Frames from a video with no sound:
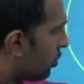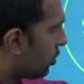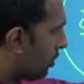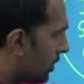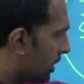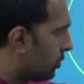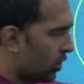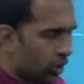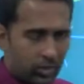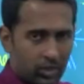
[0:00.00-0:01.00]
two of these
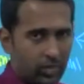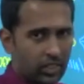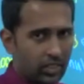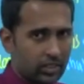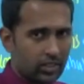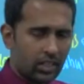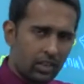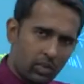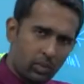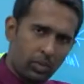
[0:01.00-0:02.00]
measurement methods,
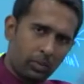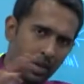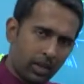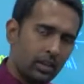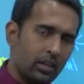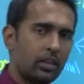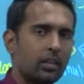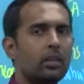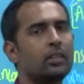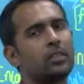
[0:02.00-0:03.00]
and we prepare a
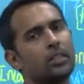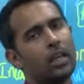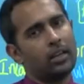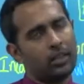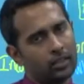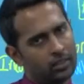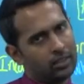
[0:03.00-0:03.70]
standard.